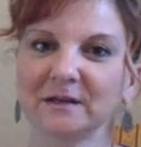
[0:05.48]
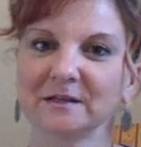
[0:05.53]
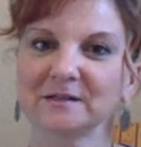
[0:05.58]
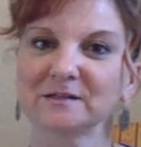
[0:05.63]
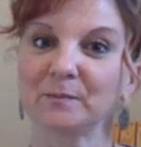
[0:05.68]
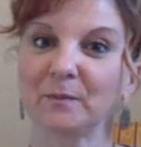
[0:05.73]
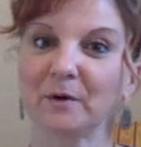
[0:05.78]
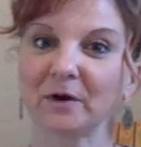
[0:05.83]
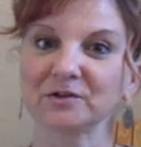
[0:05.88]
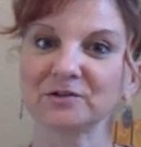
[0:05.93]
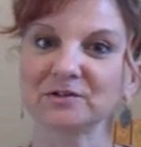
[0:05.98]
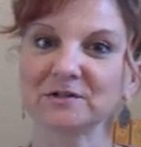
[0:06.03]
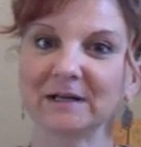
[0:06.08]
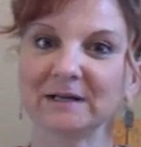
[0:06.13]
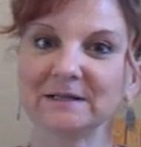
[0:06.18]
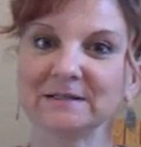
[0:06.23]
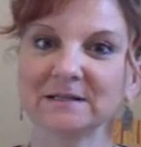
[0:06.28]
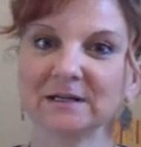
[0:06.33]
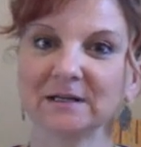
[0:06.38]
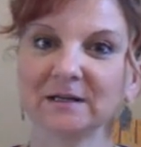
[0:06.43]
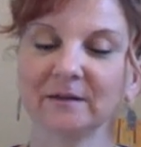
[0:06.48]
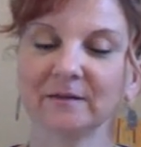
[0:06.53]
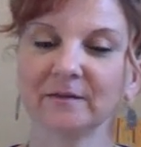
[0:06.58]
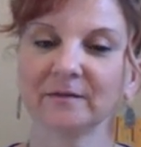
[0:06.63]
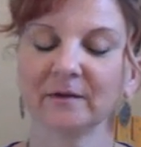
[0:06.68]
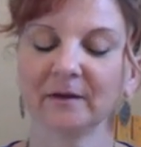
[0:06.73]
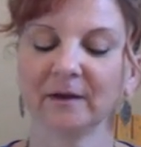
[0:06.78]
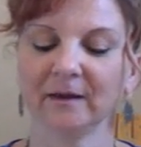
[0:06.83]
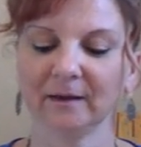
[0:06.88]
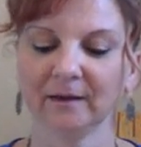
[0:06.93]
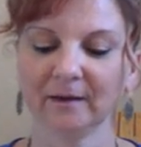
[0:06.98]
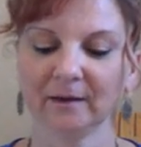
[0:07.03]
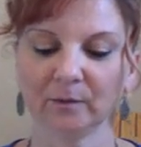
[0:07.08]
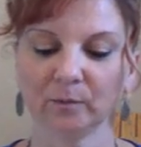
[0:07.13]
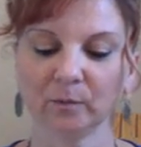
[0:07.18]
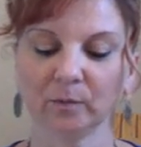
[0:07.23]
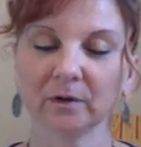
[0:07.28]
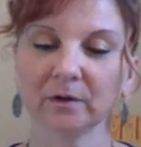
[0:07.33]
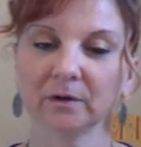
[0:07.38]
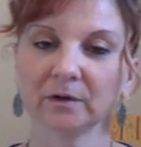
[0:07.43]
it's March 19th
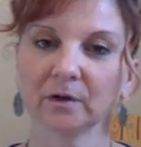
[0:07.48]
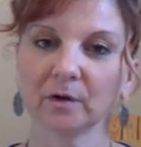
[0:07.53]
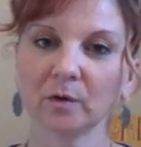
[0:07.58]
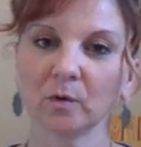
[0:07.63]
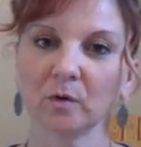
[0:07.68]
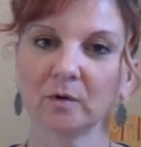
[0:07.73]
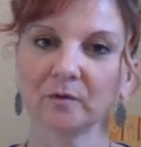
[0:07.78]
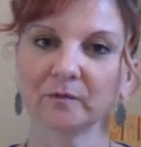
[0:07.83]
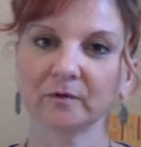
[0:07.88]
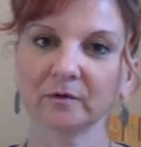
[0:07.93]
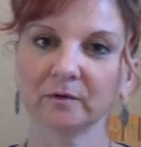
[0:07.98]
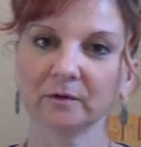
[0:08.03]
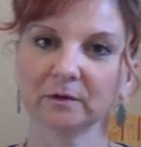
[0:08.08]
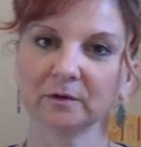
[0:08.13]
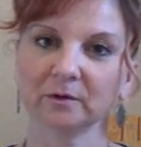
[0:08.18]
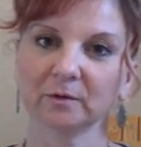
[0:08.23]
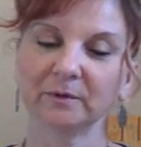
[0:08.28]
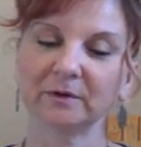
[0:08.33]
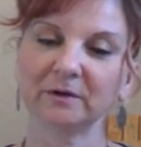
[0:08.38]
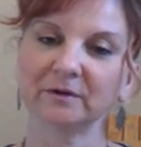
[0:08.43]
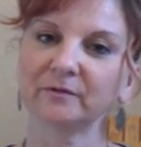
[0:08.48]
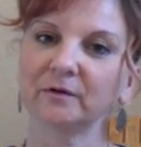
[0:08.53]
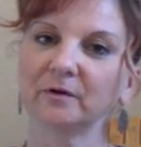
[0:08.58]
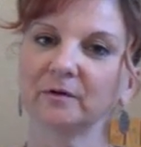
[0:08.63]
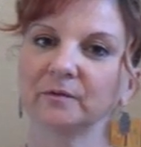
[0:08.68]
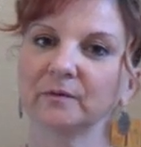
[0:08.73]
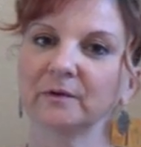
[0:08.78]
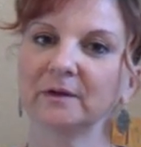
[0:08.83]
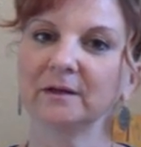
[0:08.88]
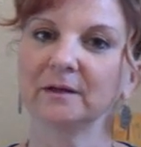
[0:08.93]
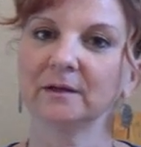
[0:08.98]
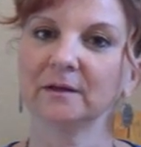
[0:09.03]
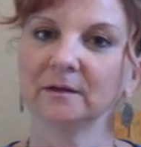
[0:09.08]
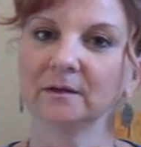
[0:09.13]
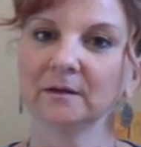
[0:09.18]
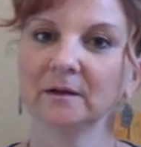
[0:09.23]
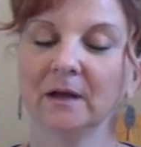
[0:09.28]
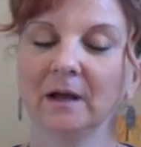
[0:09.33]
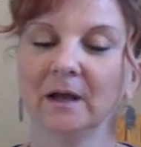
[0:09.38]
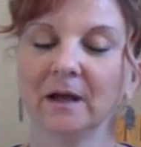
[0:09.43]
and we're going to go over a little bit of our
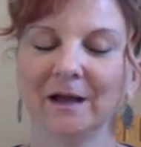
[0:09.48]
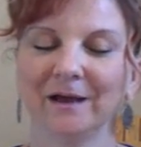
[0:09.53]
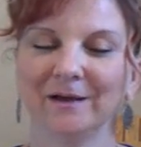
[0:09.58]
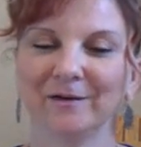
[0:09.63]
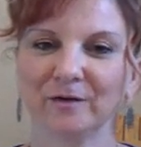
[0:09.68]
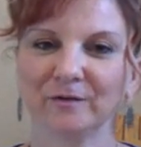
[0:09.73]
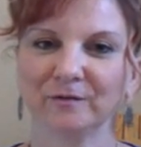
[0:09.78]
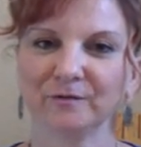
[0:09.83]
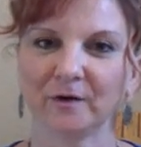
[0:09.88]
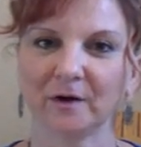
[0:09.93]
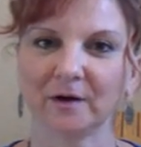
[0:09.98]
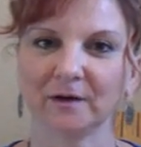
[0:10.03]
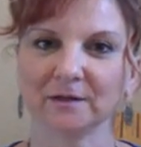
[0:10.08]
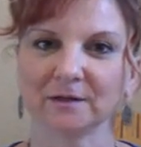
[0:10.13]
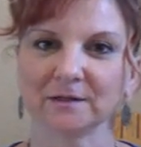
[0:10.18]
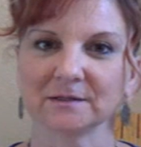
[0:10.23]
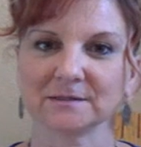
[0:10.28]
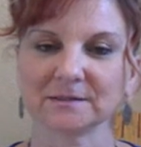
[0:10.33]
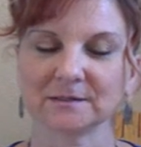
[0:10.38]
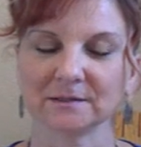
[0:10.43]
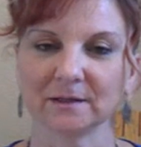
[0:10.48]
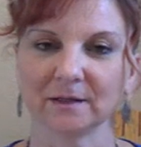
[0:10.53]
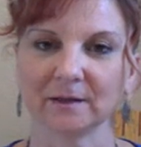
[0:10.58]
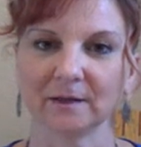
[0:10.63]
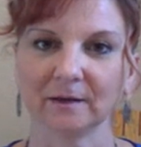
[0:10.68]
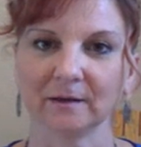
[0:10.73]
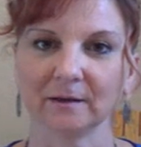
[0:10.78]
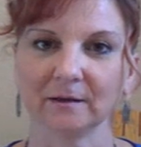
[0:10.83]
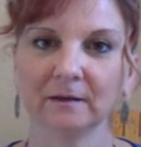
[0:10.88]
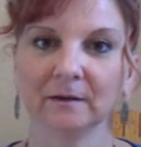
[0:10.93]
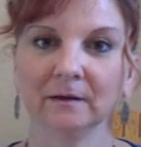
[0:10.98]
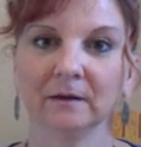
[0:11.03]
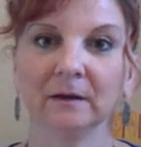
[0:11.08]
reading and our phonics today.